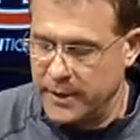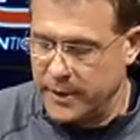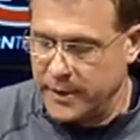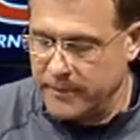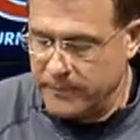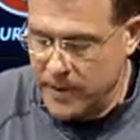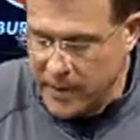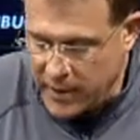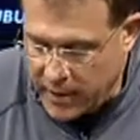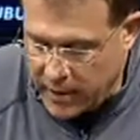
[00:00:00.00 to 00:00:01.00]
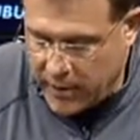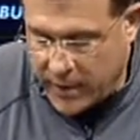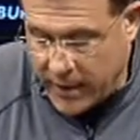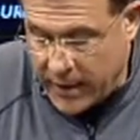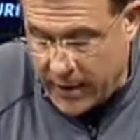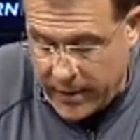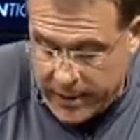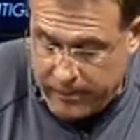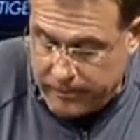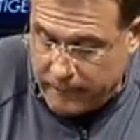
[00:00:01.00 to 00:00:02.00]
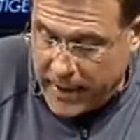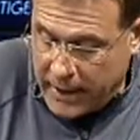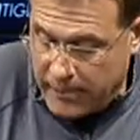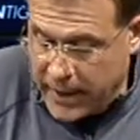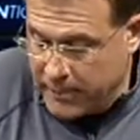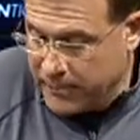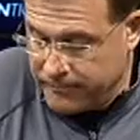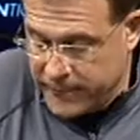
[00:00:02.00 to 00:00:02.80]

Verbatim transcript: Uh, all, uh, uh, Alabama,